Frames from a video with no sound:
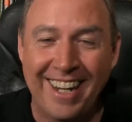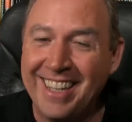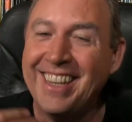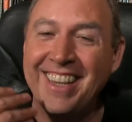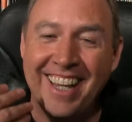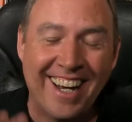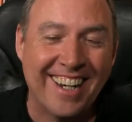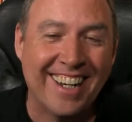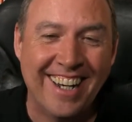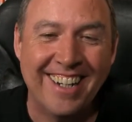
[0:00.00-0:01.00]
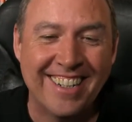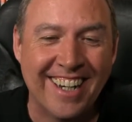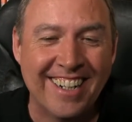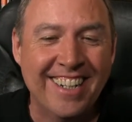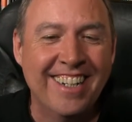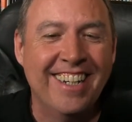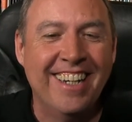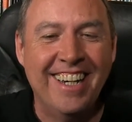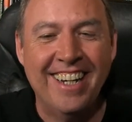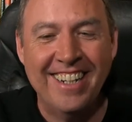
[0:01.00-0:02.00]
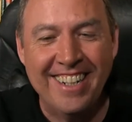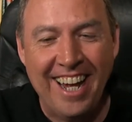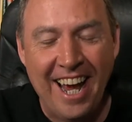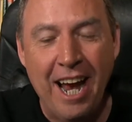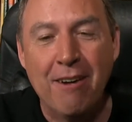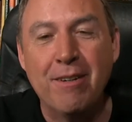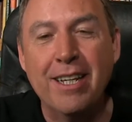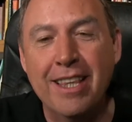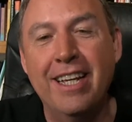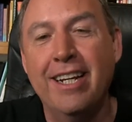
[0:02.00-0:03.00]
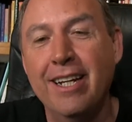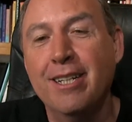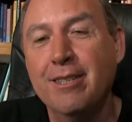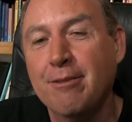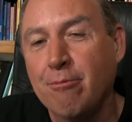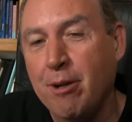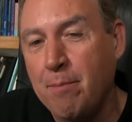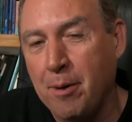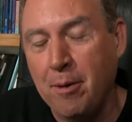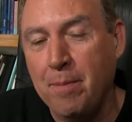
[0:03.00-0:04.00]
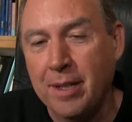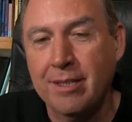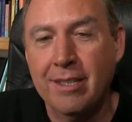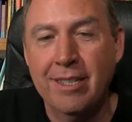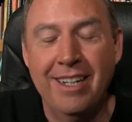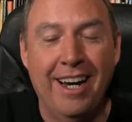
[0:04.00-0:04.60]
a lot of content, and everything is repurposed.